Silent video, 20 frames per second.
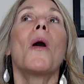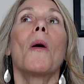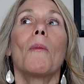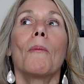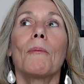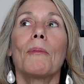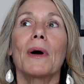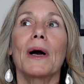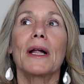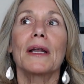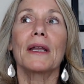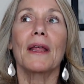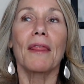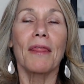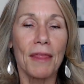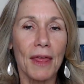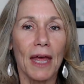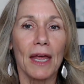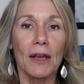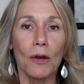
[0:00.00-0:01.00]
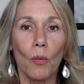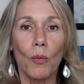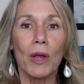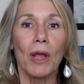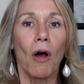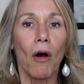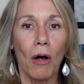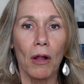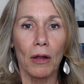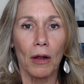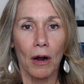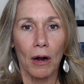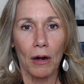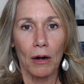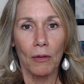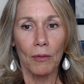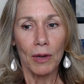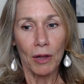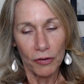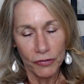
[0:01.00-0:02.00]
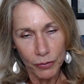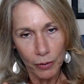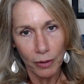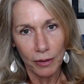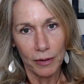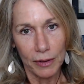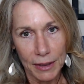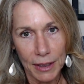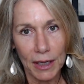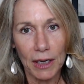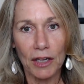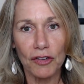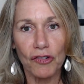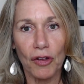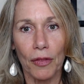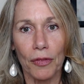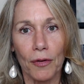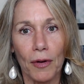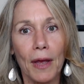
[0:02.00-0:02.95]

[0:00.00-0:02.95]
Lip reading: But then we also need each other.